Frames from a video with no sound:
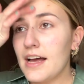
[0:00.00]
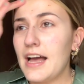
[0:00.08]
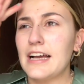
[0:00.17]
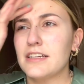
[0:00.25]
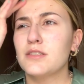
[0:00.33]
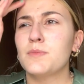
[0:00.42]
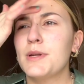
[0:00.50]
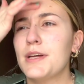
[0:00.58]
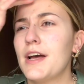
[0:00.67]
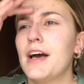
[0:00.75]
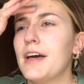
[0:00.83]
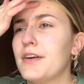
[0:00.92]
I just want to,
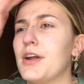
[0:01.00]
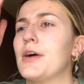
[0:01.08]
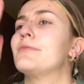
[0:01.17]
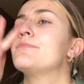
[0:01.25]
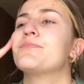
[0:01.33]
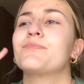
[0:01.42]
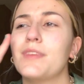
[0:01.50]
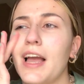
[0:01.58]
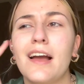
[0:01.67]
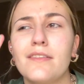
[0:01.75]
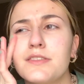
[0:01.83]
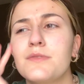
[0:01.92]
I don't know,
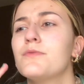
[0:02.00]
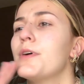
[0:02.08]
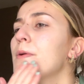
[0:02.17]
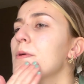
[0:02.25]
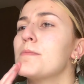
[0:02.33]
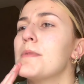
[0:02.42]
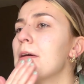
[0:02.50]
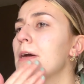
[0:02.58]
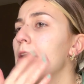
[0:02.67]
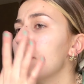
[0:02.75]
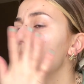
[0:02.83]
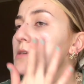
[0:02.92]
have some fun with
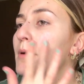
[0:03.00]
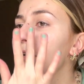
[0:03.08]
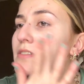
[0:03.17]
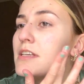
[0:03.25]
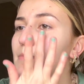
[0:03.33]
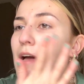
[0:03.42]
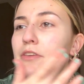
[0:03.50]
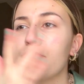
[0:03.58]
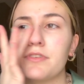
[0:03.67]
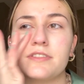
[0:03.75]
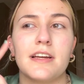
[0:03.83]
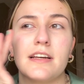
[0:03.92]
makeup. Tomorrow's St.
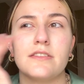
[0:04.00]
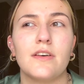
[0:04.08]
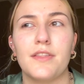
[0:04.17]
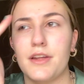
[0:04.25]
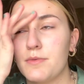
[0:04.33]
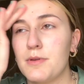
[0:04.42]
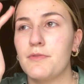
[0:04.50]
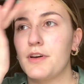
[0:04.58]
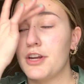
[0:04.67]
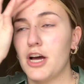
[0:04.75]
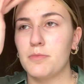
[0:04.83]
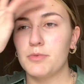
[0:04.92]
Patrick's Day, so I thought it would be fun
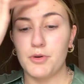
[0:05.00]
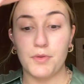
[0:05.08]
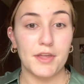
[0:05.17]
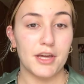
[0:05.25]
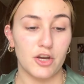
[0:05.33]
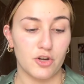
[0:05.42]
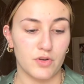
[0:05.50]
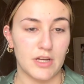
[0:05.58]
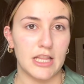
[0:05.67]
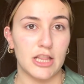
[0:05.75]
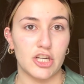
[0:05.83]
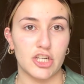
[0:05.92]
to upload like a
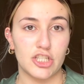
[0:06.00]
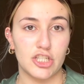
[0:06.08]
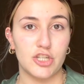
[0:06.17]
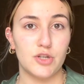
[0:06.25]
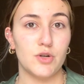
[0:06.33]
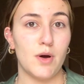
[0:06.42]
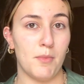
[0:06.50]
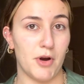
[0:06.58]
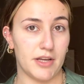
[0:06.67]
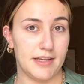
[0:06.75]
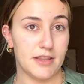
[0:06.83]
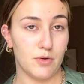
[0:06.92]
green look too. I'm
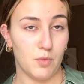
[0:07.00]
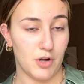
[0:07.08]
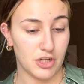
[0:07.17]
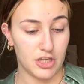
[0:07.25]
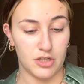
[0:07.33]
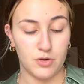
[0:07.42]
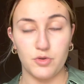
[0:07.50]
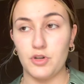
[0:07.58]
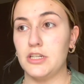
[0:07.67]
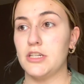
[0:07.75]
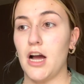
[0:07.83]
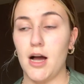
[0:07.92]
wearing like the one cute
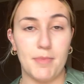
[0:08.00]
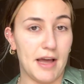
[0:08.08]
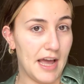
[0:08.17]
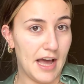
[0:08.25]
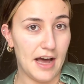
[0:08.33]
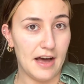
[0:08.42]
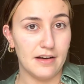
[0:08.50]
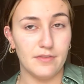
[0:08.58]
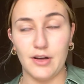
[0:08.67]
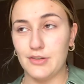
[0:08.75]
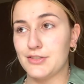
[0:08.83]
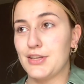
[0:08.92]
green top I have
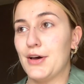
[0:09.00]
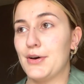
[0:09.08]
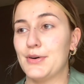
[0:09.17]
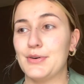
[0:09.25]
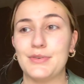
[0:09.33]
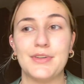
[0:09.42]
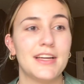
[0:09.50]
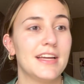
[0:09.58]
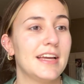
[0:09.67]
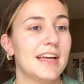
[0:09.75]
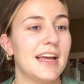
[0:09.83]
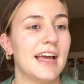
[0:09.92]
also.
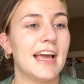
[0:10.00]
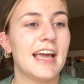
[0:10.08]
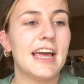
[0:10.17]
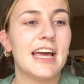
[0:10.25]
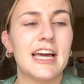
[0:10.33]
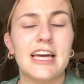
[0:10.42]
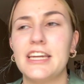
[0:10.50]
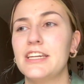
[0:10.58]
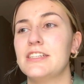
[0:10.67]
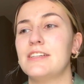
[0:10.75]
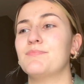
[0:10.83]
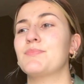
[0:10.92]

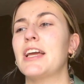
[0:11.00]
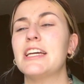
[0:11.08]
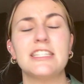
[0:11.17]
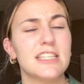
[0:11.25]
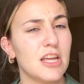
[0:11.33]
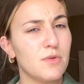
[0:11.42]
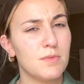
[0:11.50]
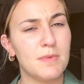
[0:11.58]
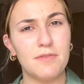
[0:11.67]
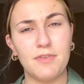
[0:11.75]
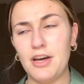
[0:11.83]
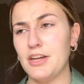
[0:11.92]
And I just thought it would be
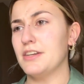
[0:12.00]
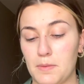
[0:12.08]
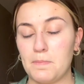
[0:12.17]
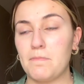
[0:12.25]
fun.